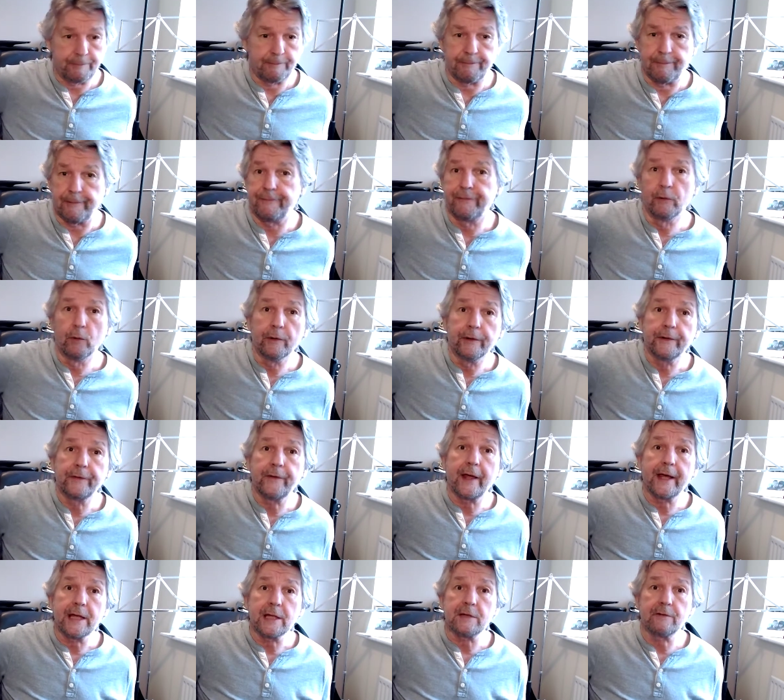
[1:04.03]
Before the
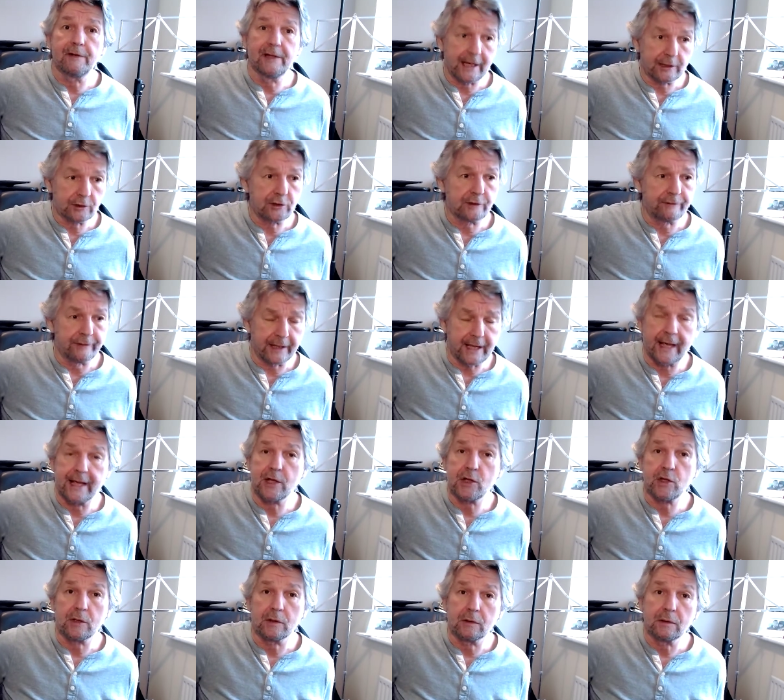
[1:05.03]
days of
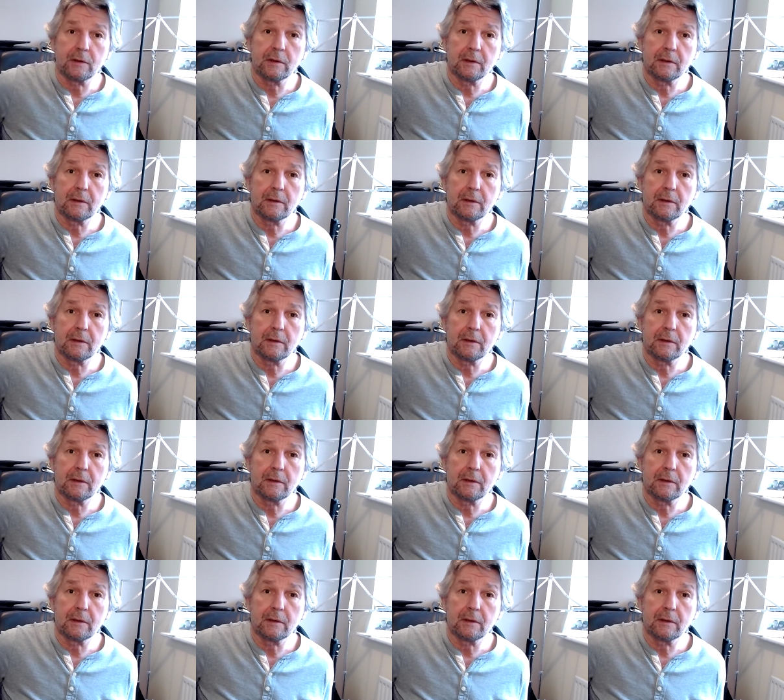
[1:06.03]
electrification,